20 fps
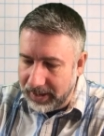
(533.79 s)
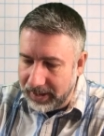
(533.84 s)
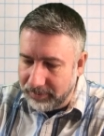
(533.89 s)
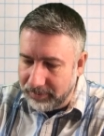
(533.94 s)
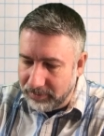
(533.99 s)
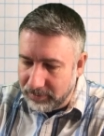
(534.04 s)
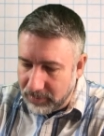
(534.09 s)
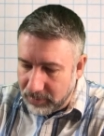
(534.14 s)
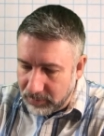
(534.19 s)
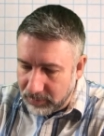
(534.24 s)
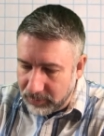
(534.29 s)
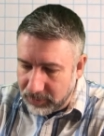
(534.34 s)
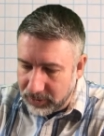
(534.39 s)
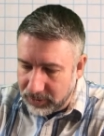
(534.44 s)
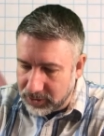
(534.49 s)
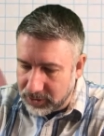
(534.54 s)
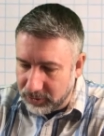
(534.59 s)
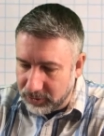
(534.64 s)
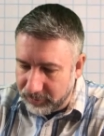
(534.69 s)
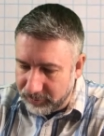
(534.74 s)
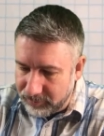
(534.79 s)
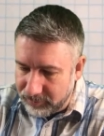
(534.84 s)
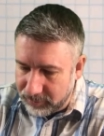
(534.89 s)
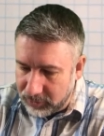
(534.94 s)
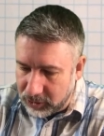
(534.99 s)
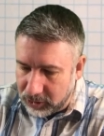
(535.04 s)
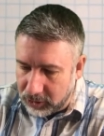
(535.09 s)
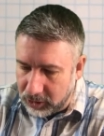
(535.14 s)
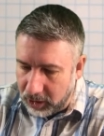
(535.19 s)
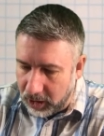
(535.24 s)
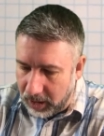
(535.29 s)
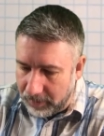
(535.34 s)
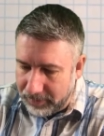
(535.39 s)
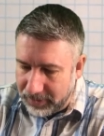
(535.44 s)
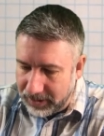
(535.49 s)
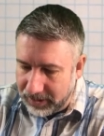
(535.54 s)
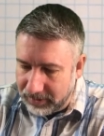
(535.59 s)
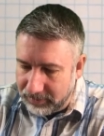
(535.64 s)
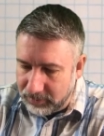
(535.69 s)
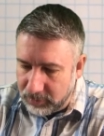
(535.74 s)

and sort of copy it,